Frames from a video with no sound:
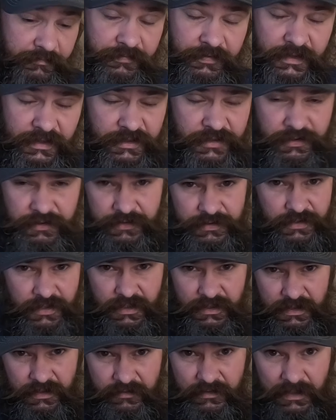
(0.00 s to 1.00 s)
features
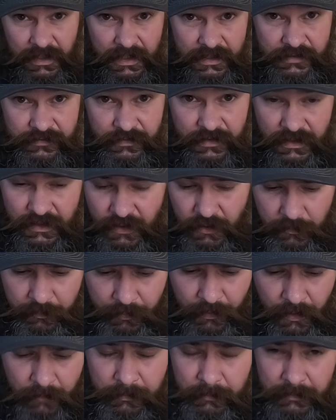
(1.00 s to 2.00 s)
that the last video
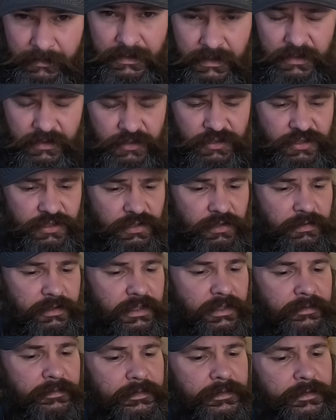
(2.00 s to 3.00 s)
probably didn't show
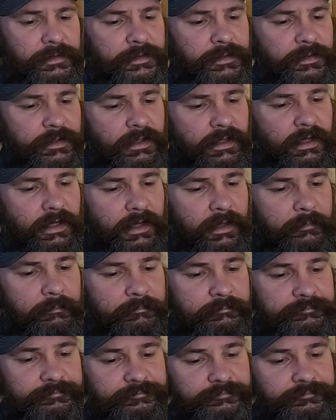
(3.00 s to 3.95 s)
you. And